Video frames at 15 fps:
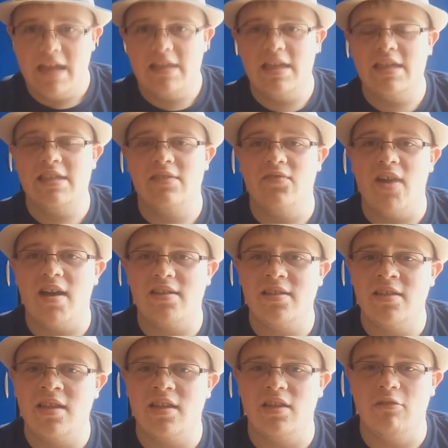this
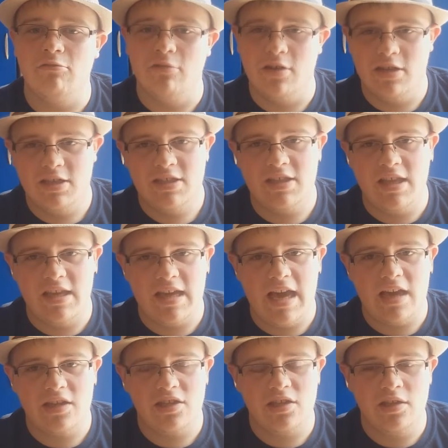wasn't the worst thing
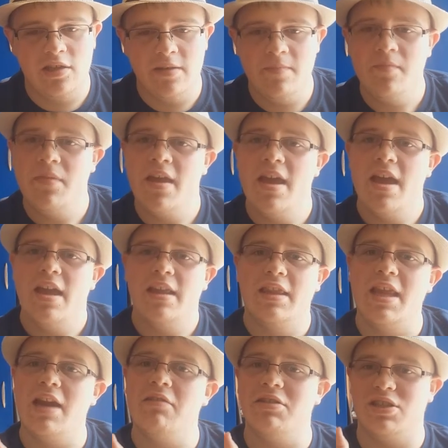actually.
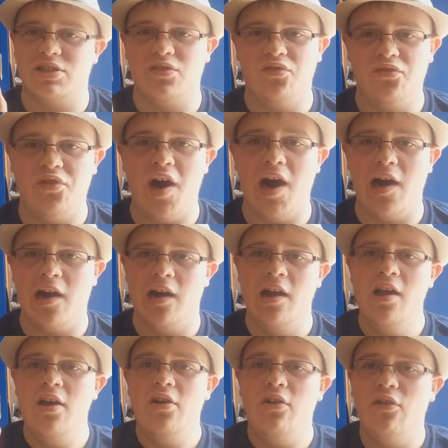There is
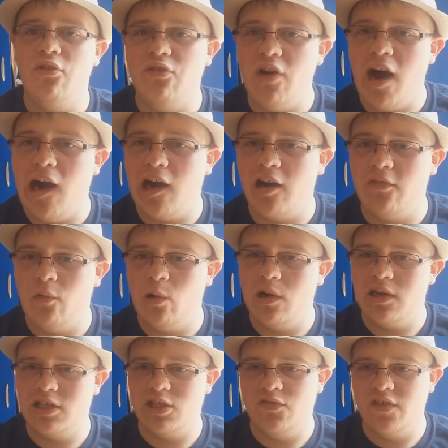far, far
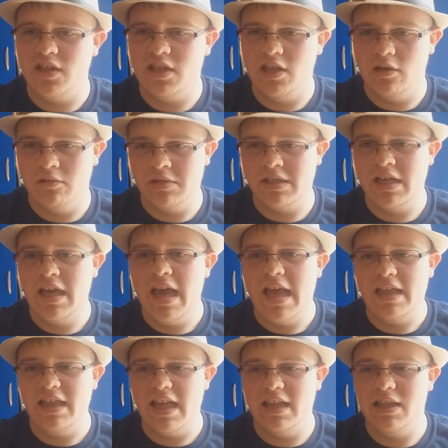worse videos
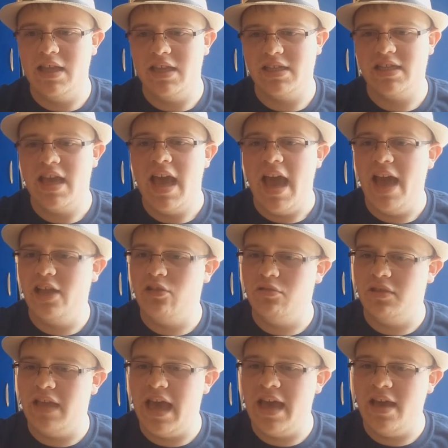than this. And
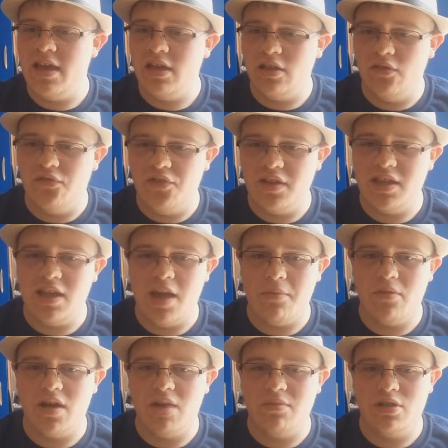today, the video
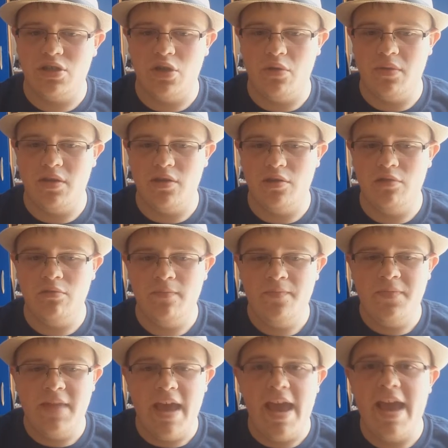I'm gonna be showing you
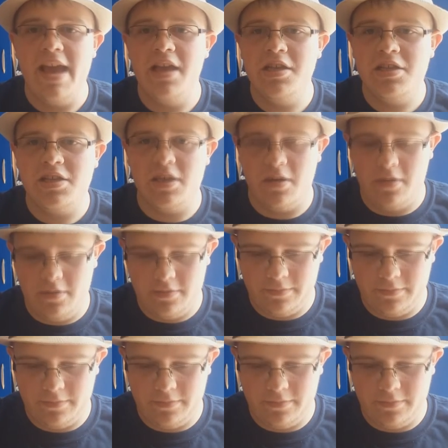is